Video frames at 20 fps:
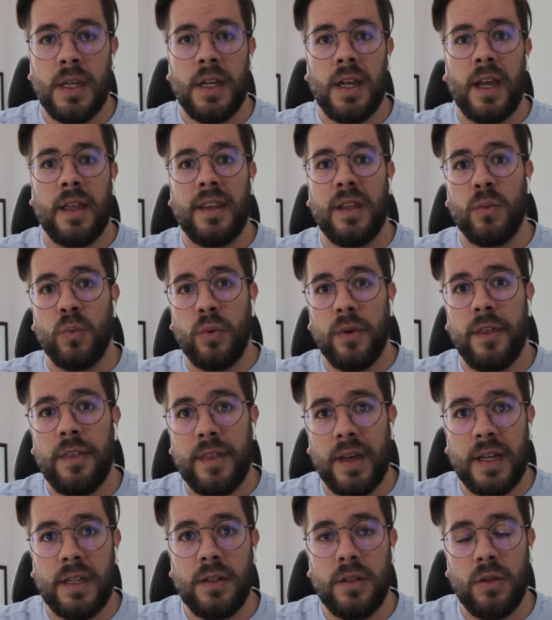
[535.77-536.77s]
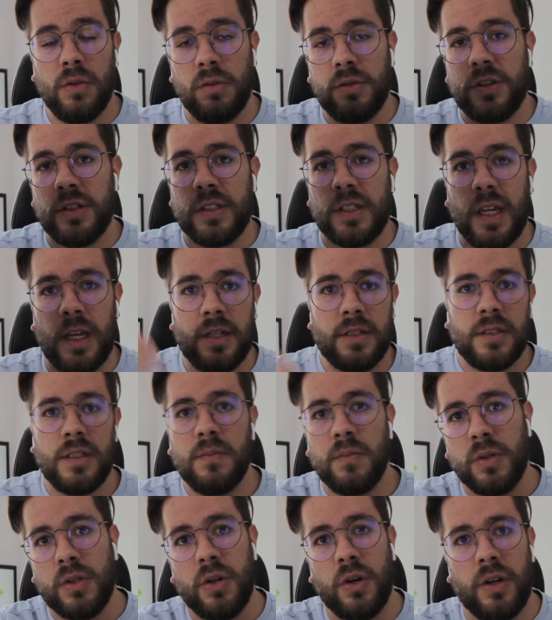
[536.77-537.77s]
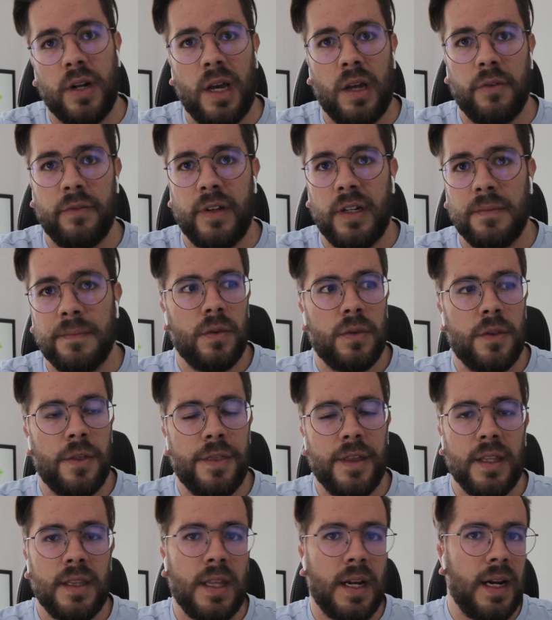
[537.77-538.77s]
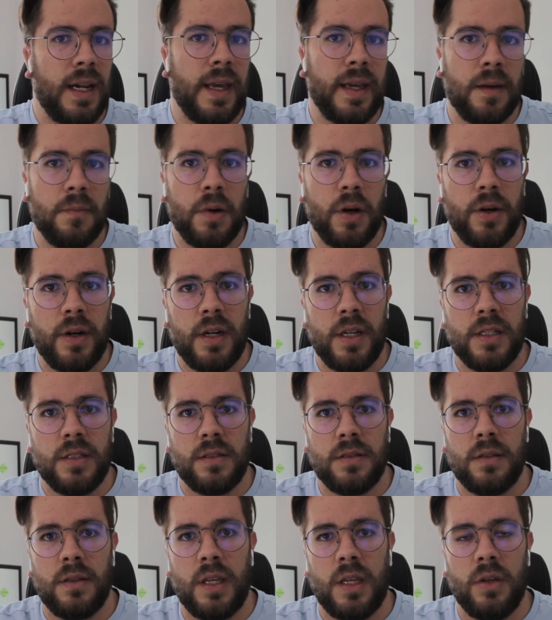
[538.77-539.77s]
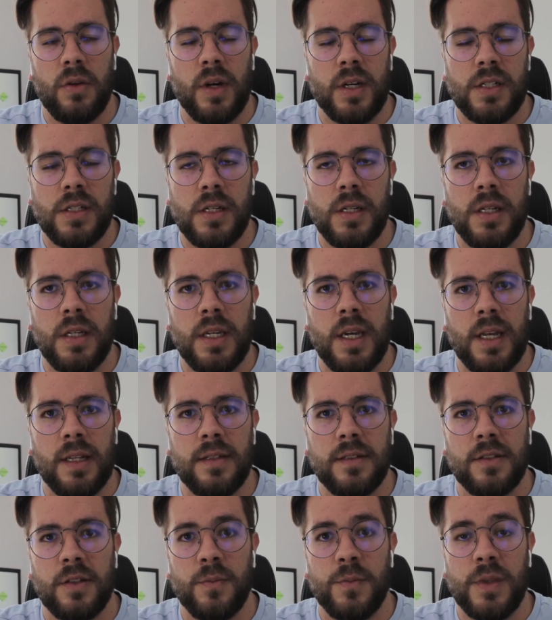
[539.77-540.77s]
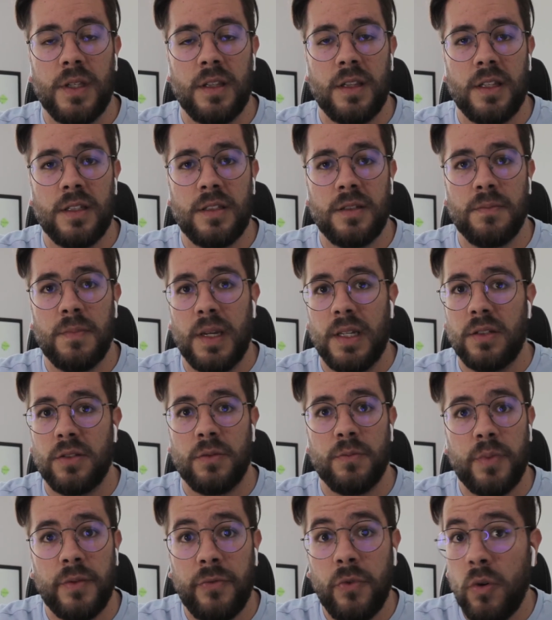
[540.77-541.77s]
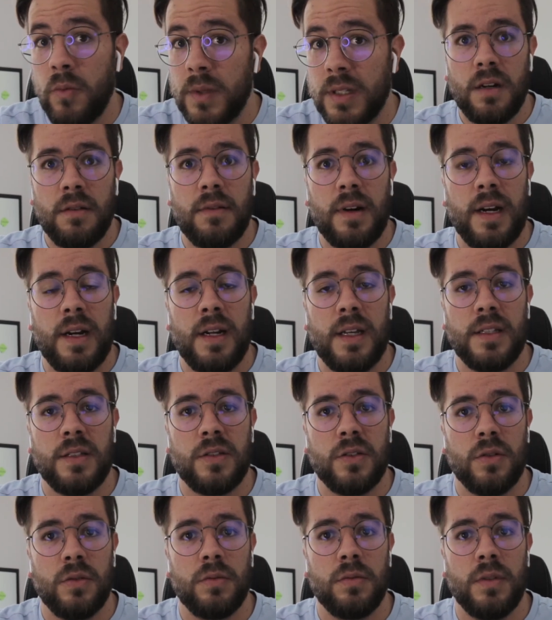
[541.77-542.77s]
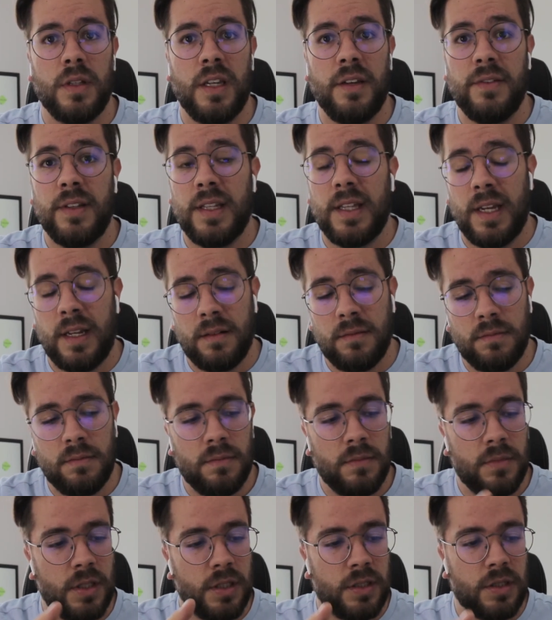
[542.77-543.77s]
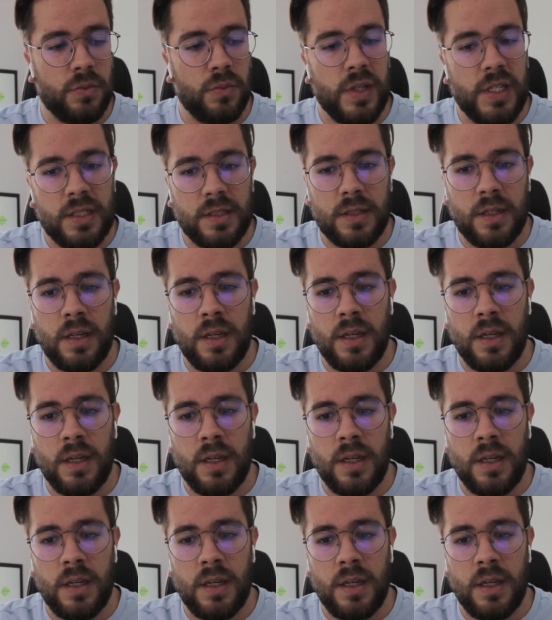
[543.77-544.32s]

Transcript: And then with that, you'll just get a simple cut out of it. The thing that I like about it is that you actually get something that's based on performance, right? And so even then, there's a risk.